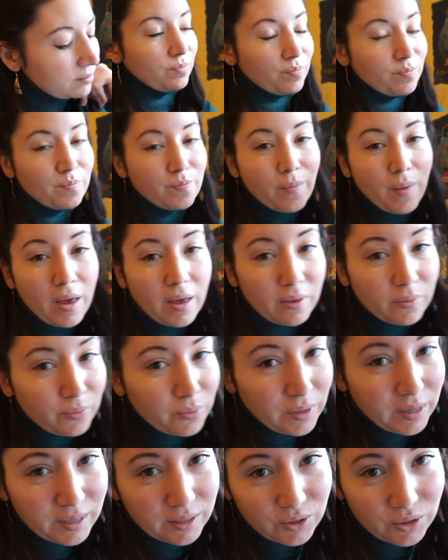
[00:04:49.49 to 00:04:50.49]
May it
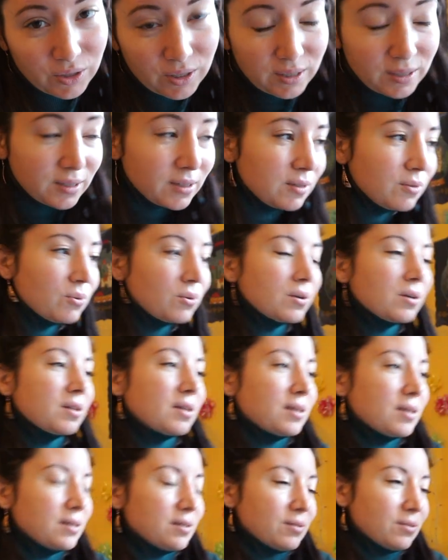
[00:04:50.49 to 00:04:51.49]
be as good or,
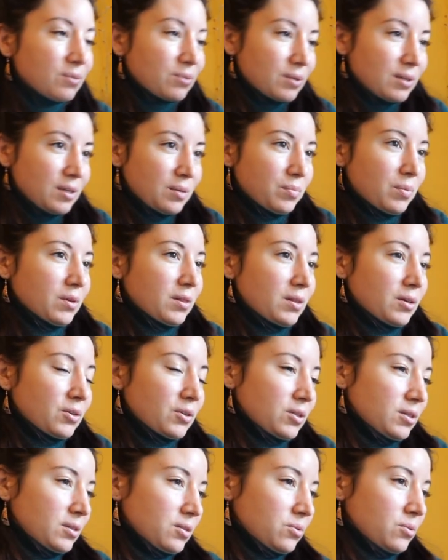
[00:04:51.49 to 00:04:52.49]
like, you know, keep on the
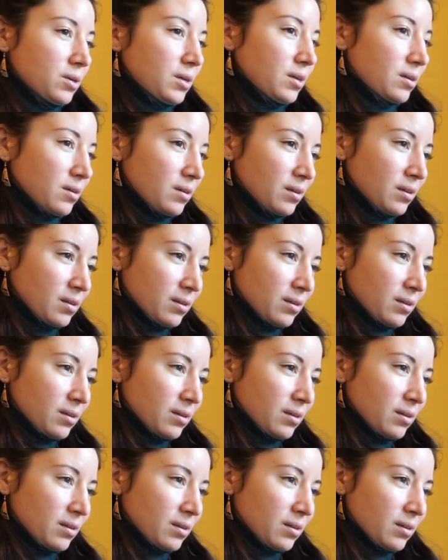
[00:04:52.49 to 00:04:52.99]
good streak.